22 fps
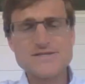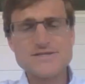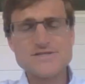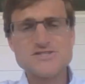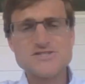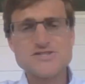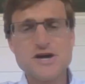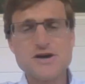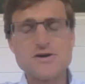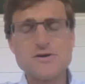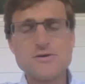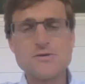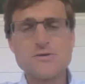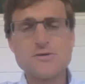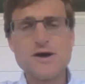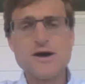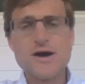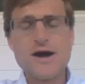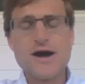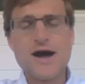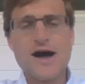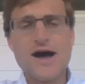And so
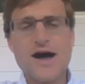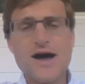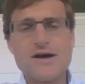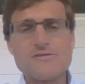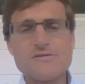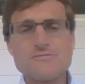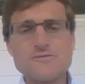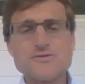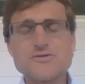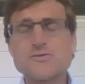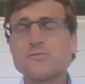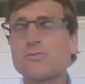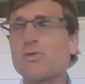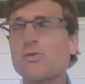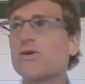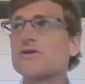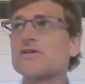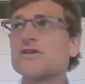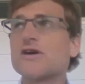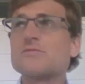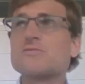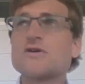furthermore, a
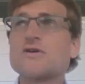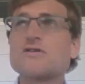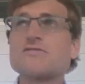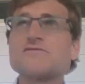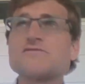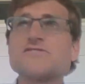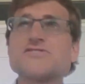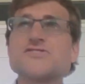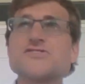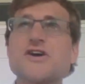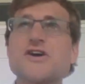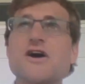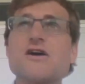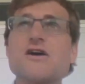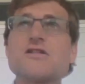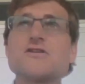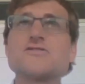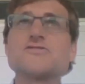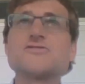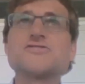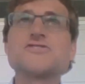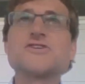number of
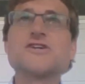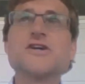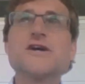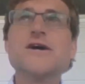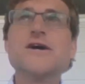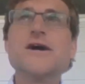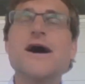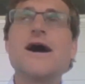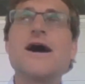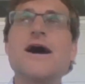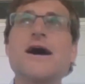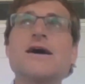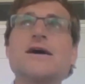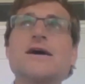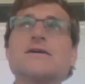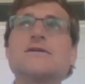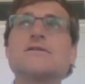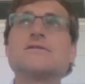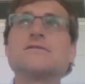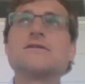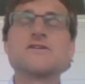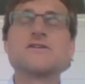installers,
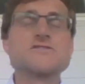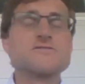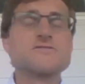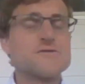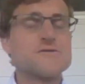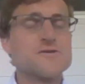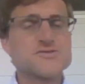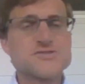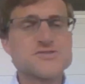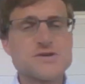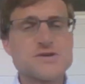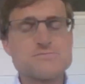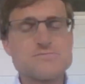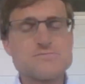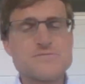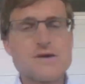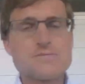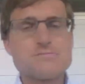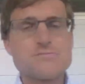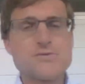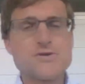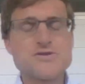like the folks
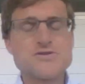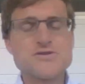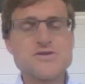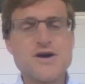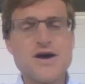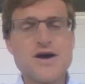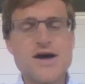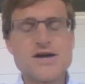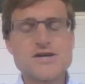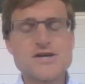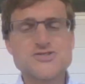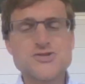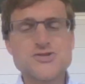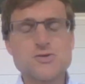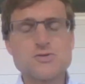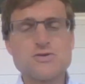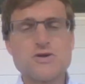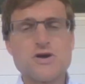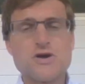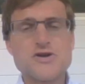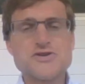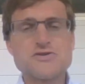that put
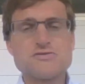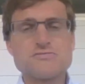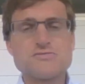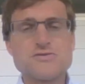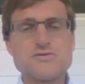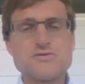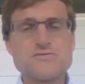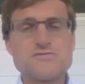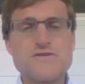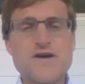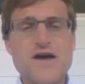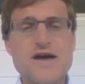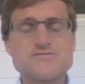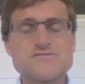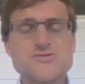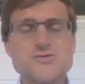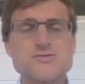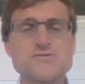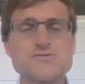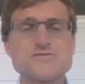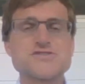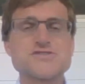solar on your roof, have
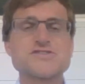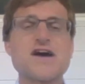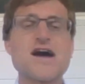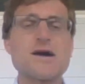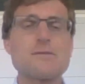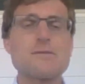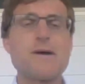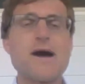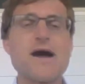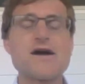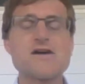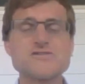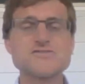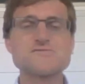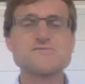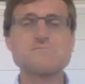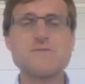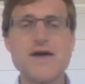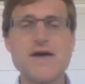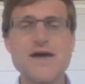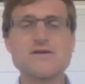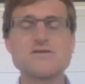sort of stockpiles
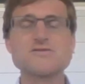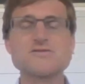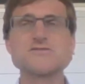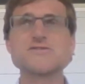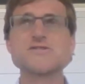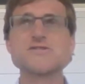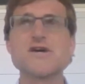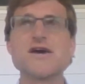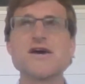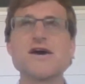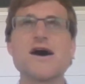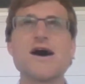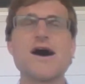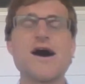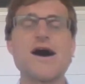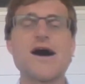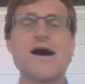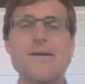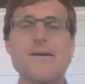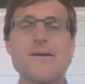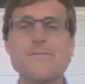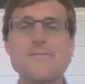of panels
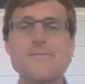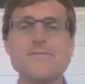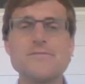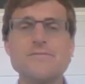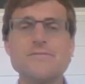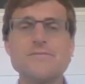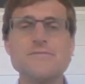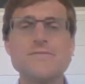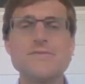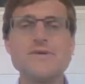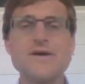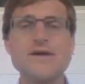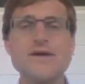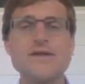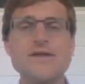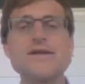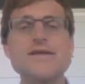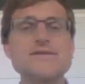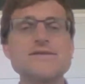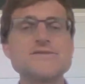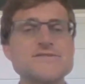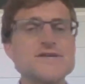in an
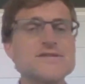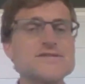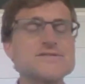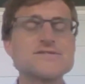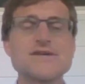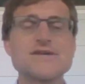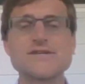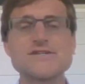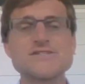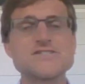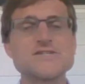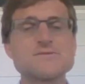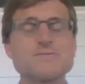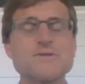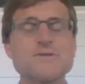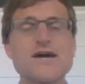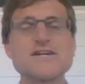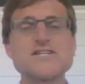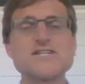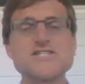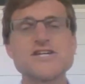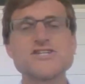instance like a
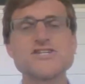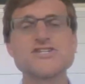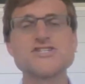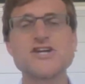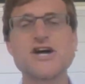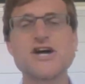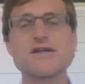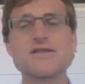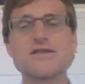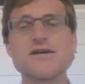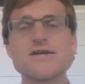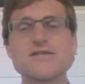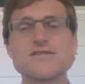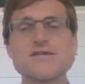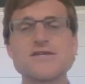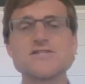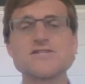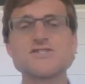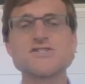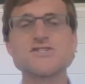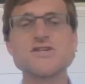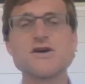supply chain shock like
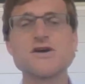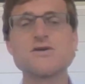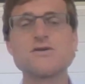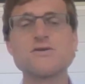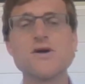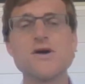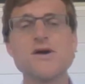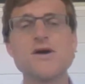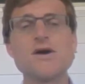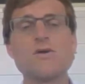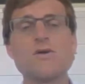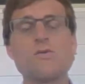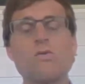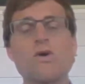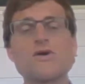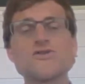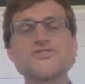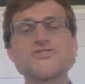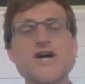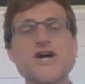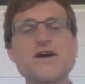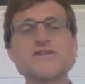this. So while
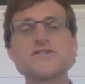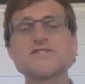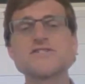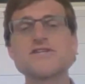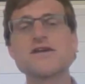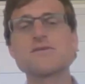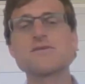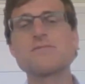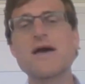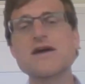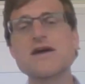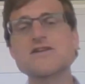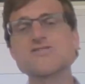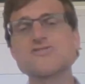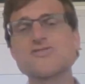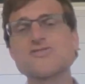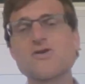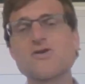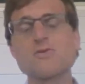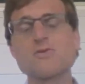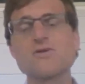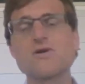China's getting back to
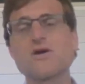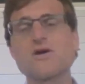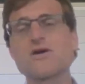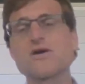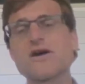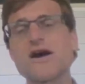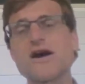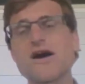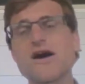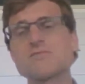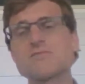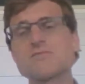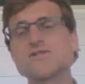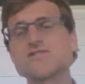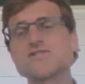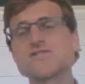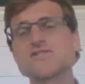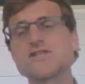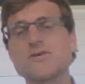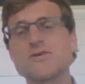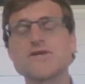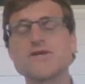normal, our economy is
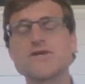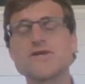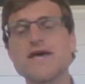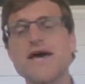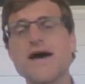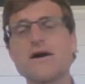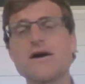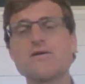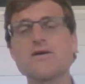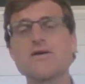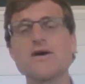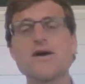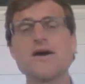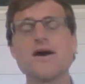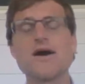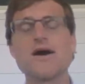slowing down.